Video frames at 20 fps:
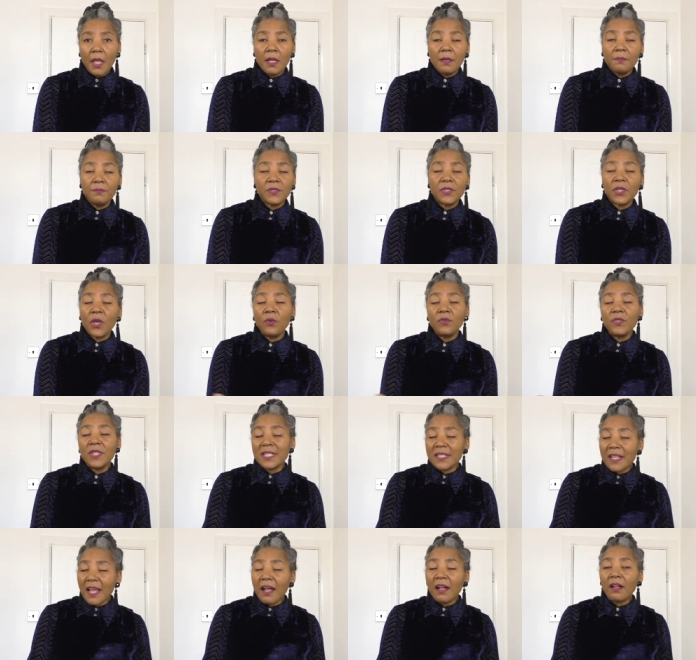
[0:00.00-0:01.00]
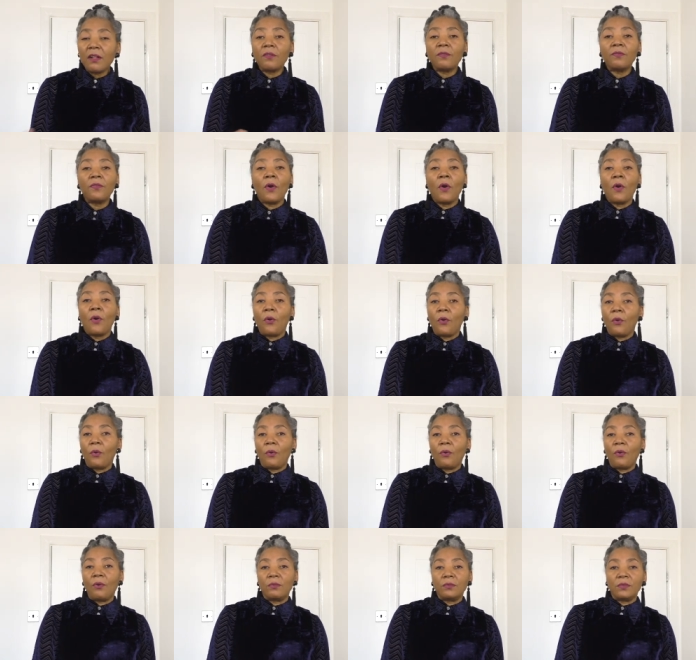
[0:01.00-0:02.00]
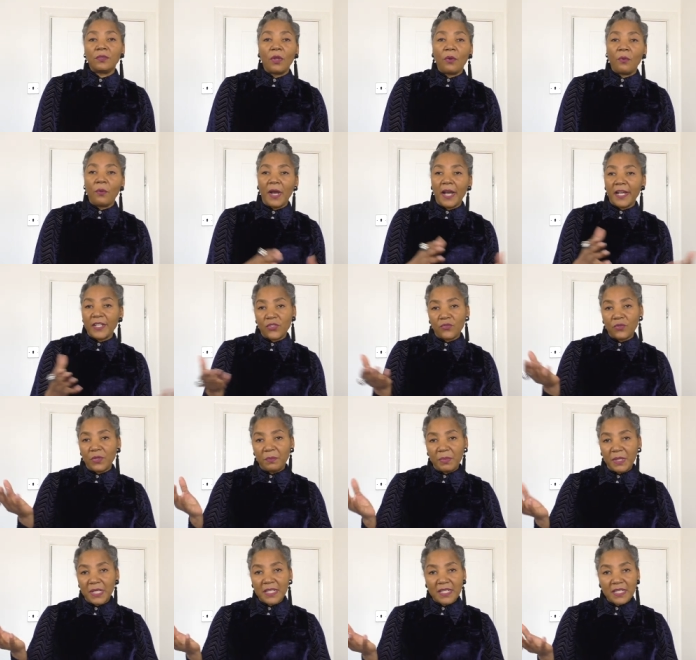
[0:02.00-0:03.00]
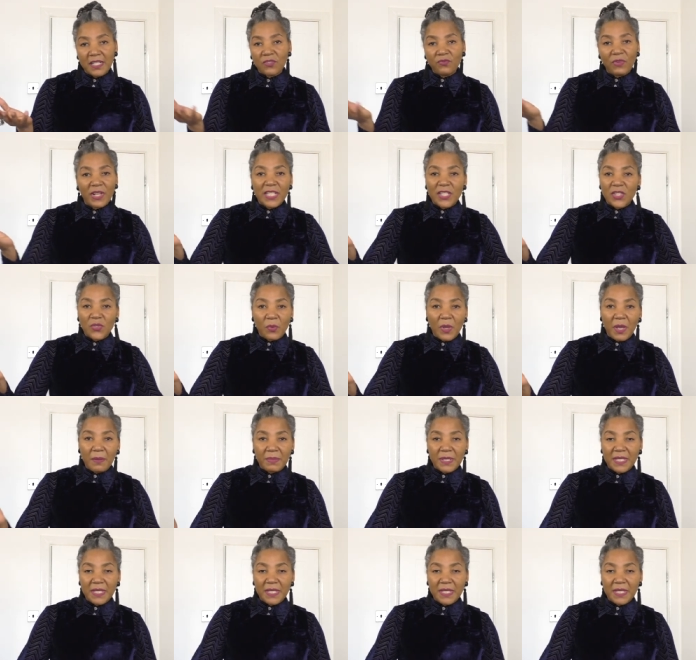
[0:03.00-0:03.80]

um, sewn yourself or you know high street pieces, ready to wear